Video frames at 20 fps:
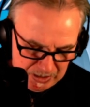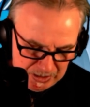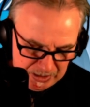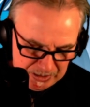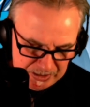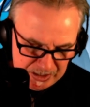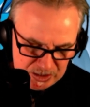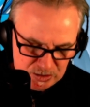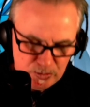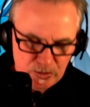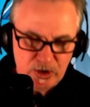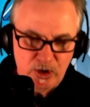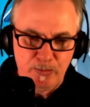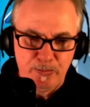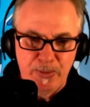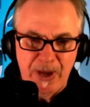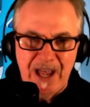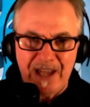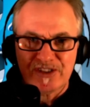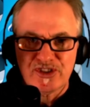Next one up,
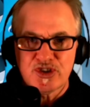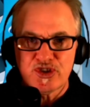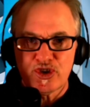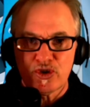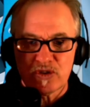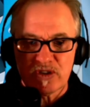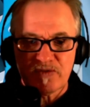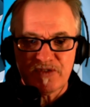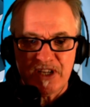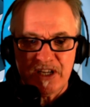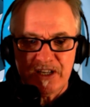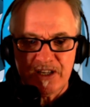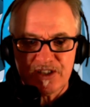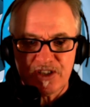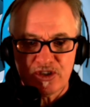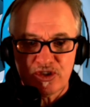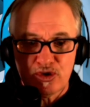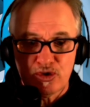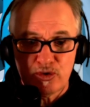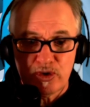Passengers. I've seen this in
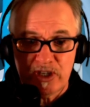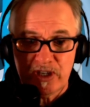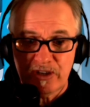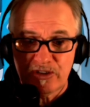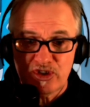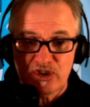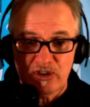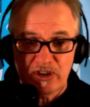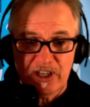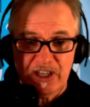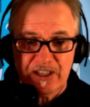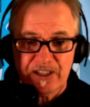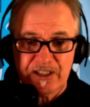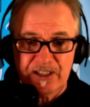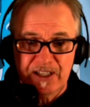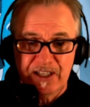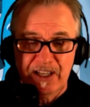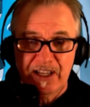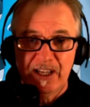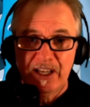2D, enjoyed it,
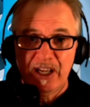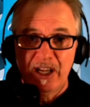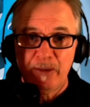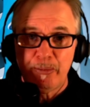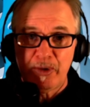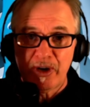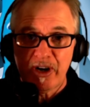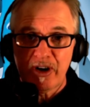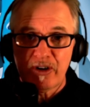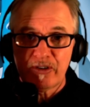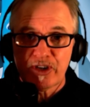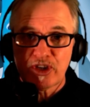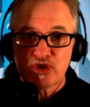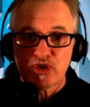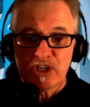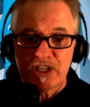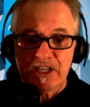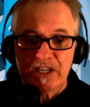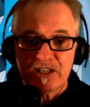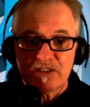but I heard the
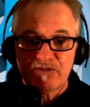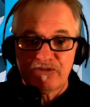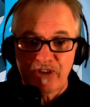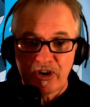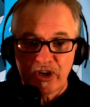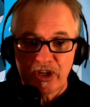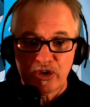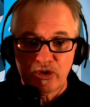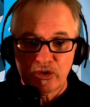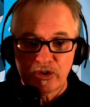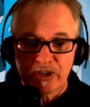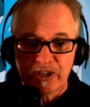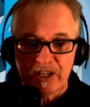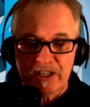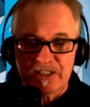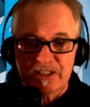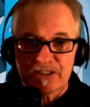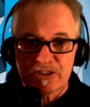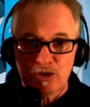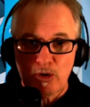3D is very good in
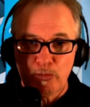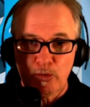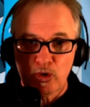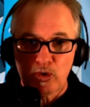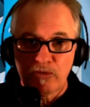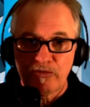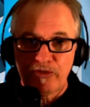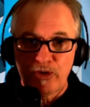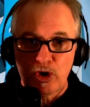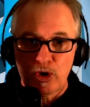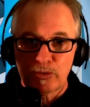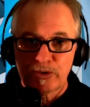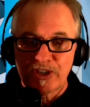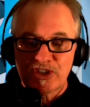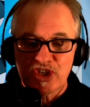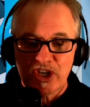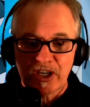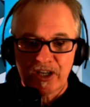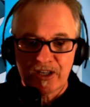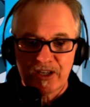this, so I'm looking forward to
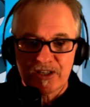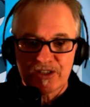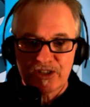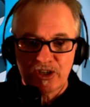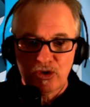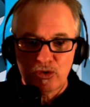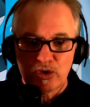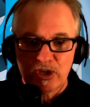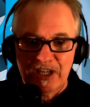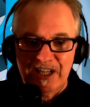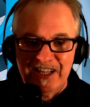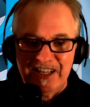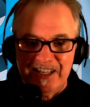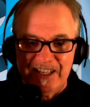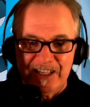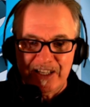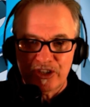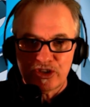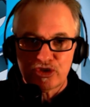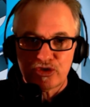checking this out
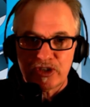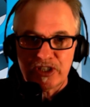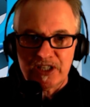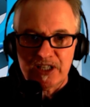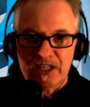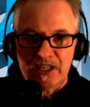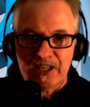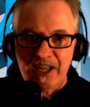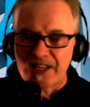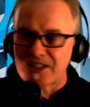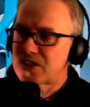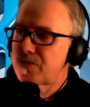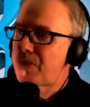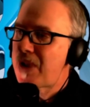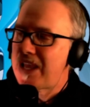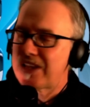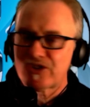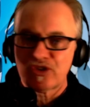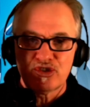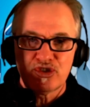in 3D. That's
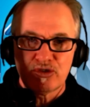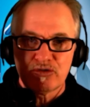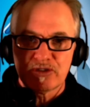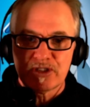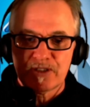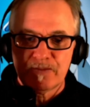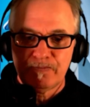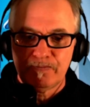Passengers.